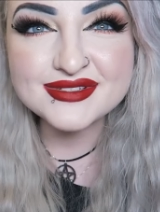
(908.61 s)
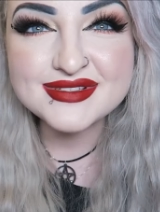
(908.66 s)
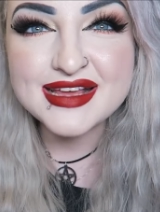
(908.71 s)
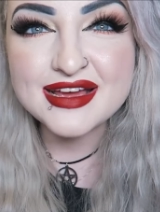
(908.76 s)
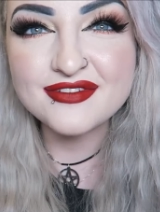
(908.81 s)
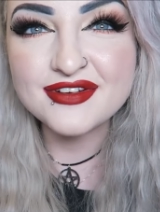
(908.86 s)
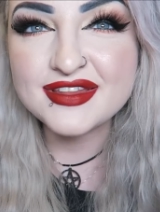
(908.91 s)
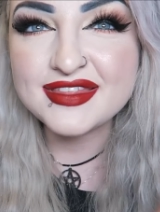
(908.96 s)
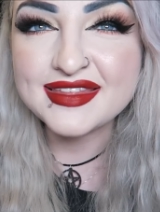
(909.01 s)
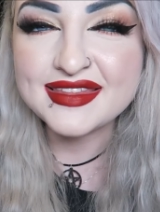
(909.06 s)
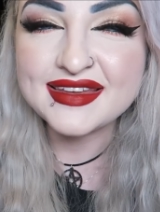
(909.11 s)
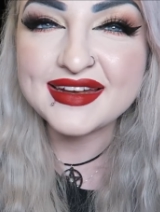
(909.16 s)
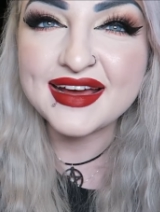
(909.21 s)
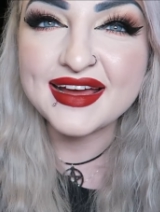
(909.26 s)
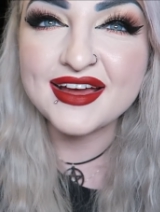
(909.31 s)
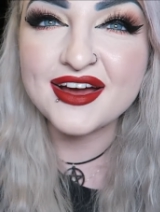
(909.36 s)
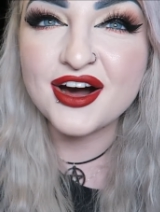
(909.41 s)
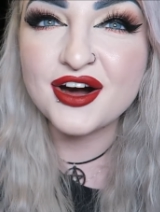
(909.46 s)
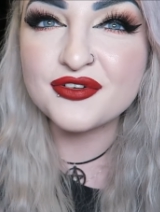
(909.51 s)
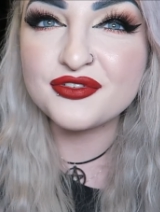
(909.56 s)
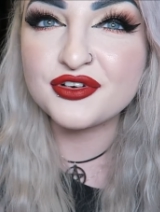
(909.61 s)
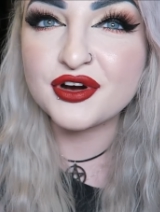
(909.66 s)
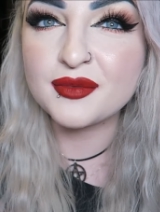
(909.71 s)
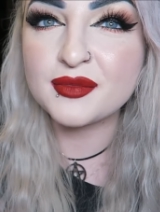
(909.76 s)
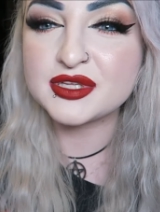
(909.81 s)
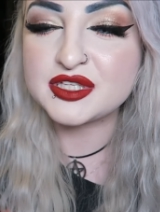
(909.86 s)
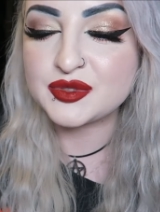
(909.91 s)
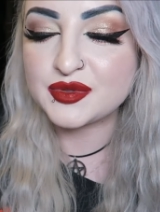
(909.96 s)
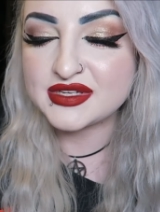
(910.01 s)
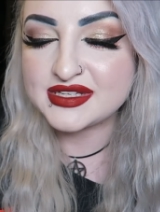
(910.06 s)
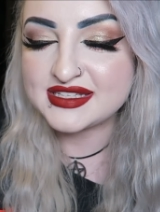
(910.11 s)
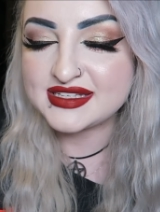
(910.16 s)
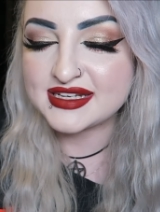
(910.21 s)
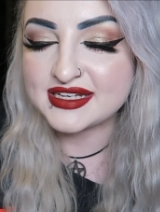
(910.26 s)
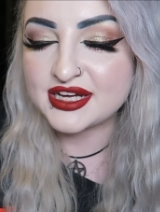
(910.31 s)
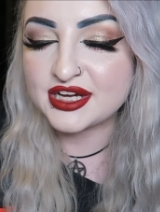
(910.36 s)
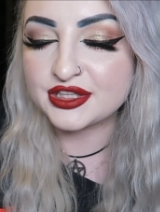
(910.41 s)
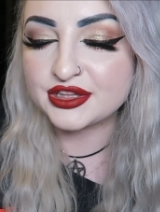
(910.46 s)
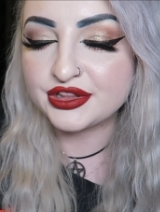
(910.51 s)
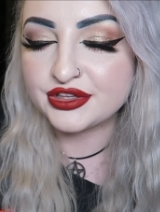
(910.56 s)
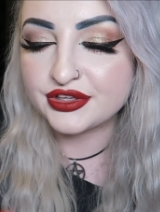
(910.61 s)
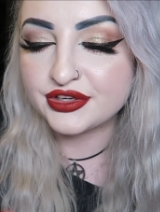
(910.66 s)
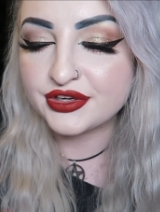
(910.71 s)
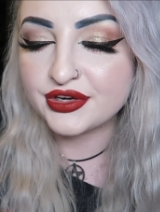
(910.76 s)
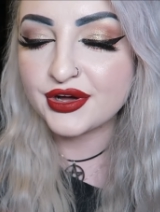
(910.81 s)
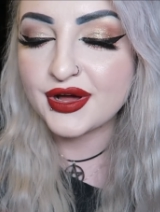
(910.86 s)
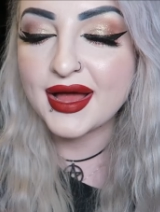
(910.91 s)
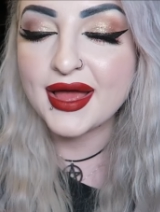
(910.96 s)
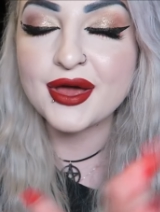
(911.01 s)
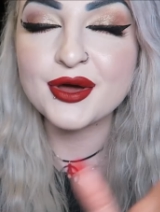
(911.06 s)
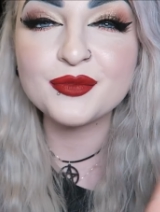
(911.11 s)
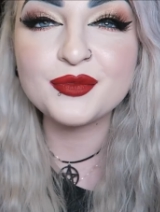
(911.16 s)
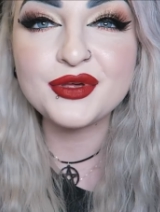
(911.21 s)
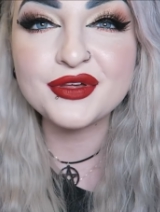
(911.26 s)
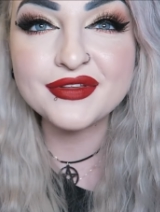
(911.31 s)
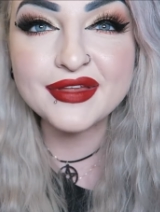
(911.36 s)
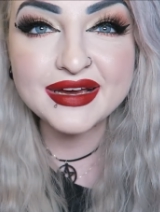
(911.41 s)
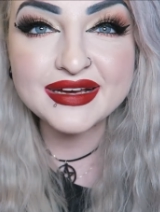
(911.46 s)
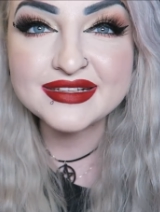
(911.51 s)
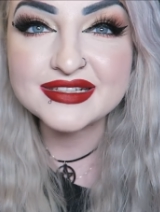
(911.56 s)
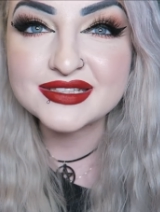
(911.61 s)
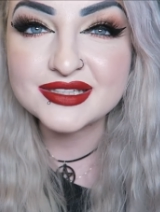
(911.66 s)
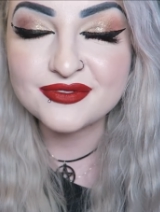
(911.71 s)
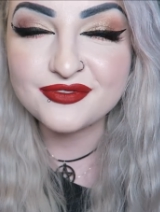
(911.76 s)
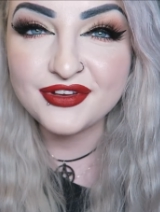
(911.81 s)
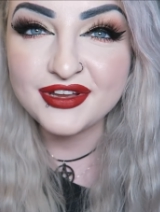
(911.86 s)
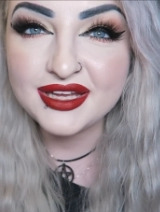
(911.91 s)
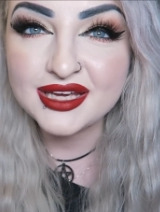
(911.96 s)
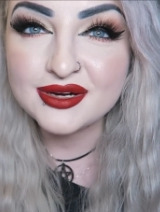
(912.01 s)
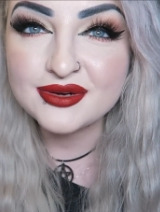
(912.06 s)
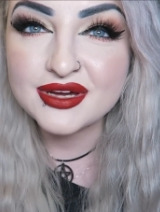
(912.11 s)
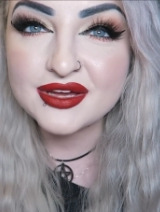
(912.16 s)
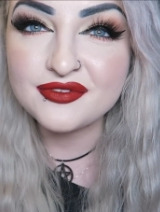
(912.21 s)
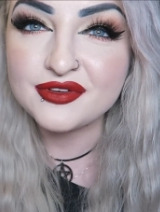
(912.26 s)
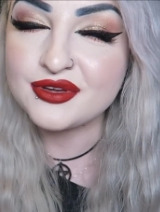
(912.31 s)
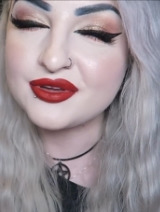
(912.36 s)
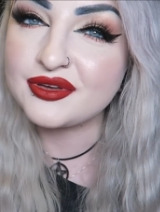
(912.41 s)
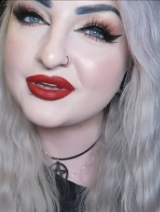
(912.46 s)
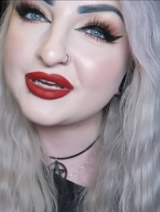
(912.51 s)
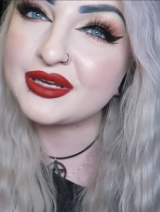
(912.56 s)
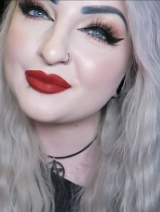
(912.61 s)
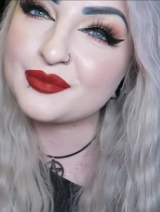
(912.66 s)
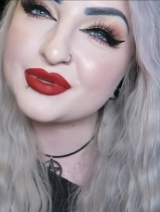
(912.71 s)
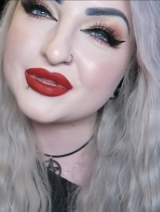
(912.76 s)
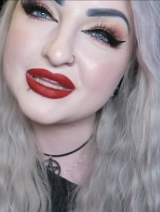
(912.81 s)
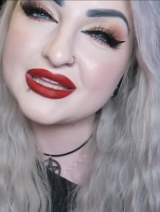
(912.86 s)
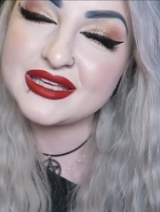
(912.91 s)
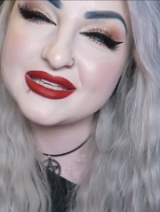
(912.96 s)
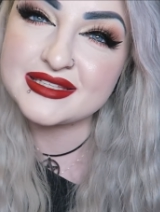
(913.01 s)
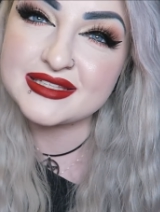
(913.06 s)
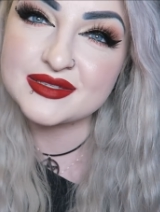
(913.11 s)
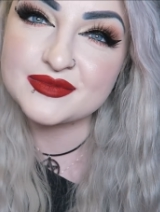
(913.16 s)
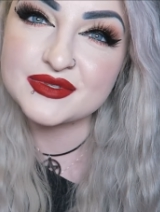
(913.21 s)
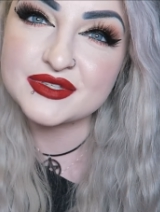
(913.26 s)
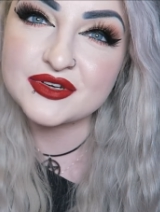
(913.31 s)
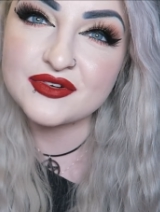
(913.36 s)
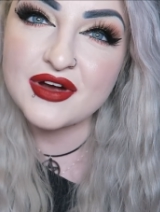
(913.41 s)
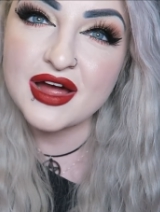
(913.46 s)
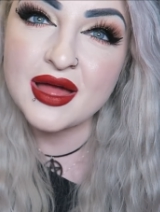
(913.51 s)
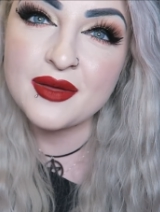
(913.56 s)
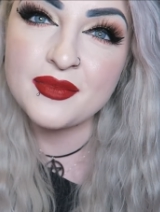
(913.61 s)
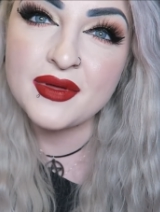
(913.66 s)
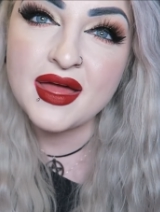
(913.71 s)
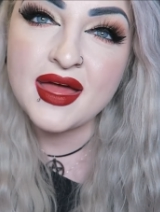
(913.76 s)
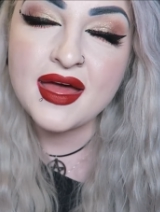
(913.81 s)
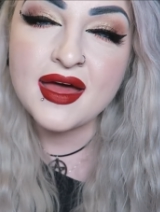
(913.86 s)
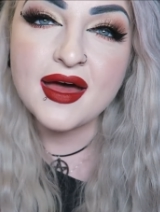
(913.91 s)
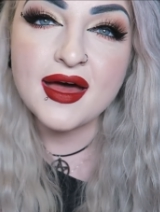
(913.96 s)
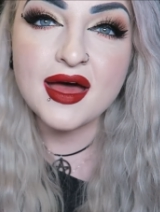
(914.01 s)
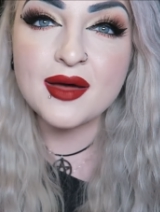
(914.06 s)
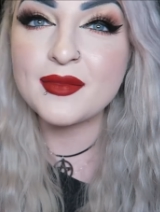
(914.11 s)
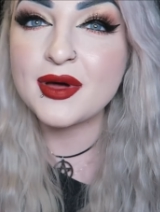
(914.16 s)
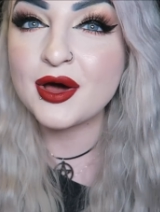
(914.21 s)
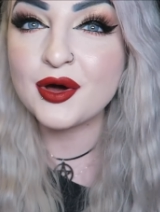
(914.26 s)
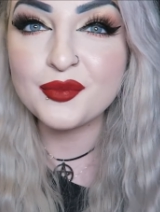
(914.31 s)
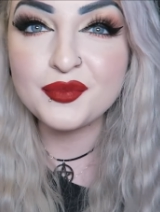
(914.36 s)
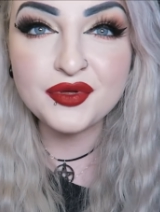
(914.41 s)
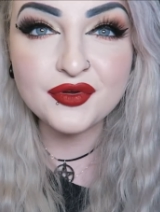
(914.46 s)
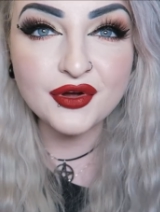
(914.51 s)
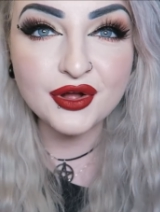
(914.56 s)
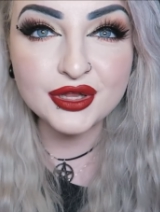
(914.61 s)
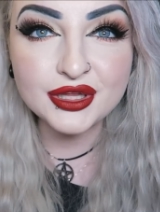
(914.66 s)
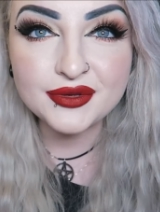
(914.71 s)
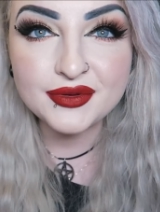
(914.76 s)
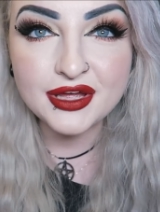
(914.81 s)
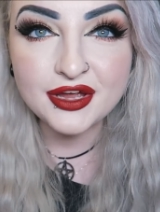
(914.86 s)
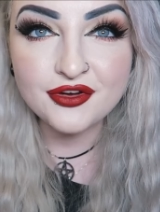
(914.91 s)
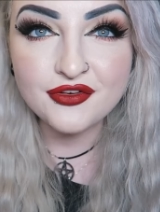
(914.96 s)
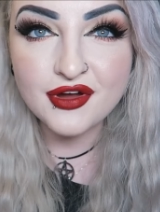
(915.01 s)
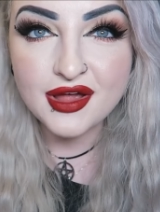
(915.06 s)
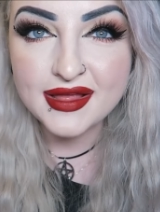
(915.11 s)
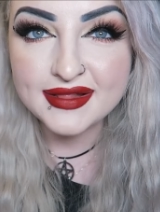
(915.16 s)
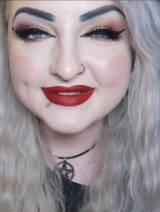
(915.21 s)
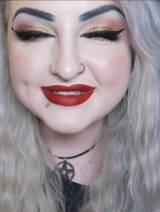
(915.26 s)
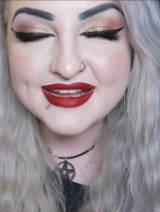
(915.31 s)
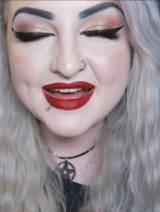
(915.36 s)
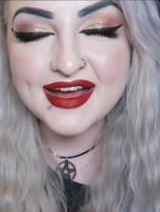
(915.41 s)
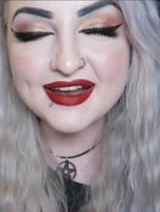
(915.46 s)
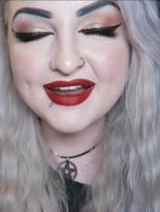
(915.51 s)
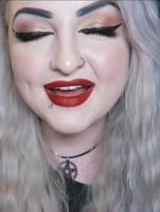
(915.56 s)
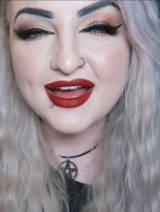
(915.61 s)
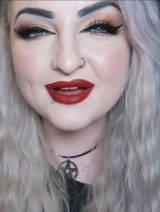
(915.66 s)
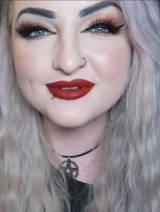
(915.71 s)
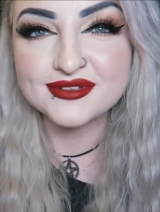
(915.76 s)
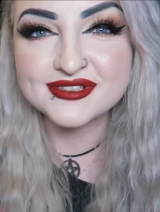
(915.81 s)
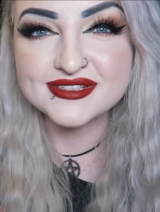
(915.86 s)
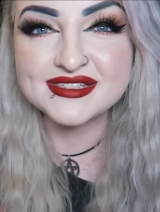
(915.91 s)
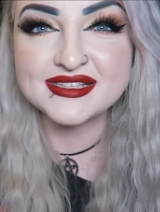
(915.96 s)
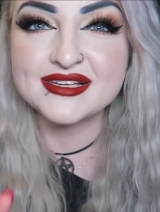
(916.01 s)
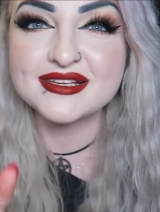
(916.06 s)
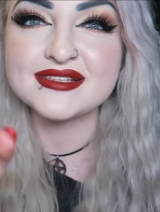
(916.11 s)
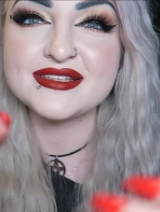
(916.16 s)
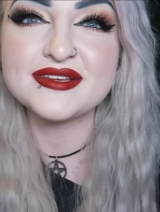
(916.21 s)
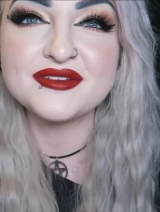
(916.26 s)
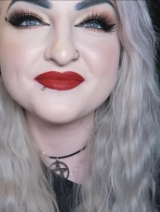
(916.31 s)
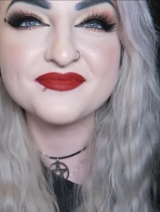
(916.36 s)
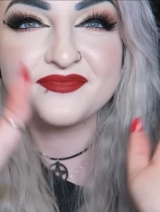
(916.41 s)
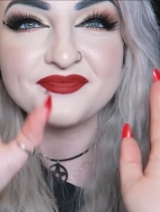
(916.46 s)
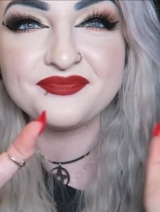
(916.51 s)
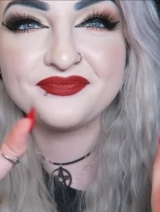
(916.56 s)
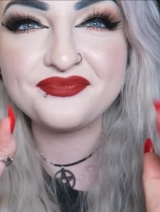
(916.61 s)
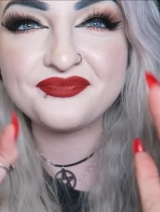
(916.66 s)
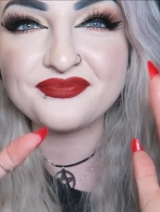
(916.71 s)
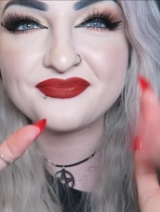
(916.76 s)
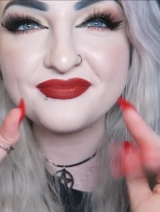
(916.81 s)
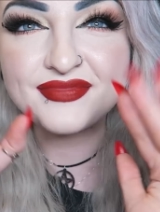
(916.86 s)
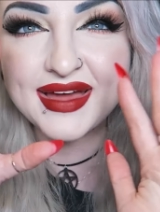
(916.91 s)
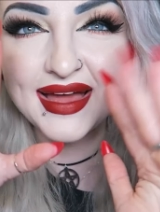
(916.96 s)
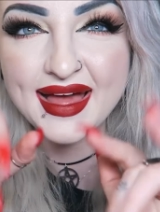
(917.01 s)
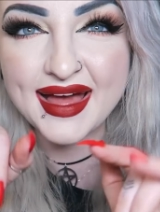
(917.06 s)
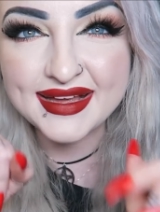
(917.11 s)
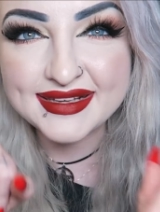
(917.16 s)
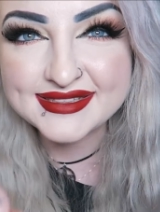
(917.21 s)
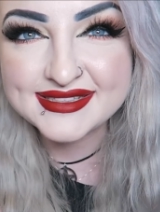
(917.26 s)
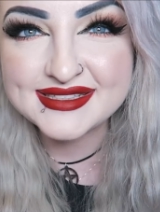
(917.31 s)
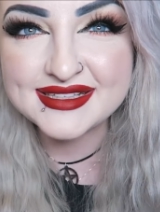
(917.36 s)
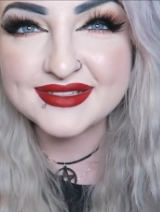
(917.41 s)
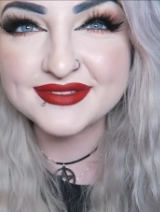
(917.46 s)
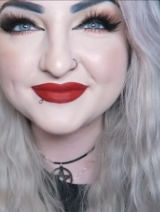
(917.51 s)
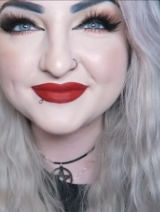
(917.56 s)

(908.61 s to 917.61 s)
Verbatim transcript: was everything that i got from twisted allure i hope you liked the video if you did please subscribe um, i hope you're all doing great and i will see you soon bye guys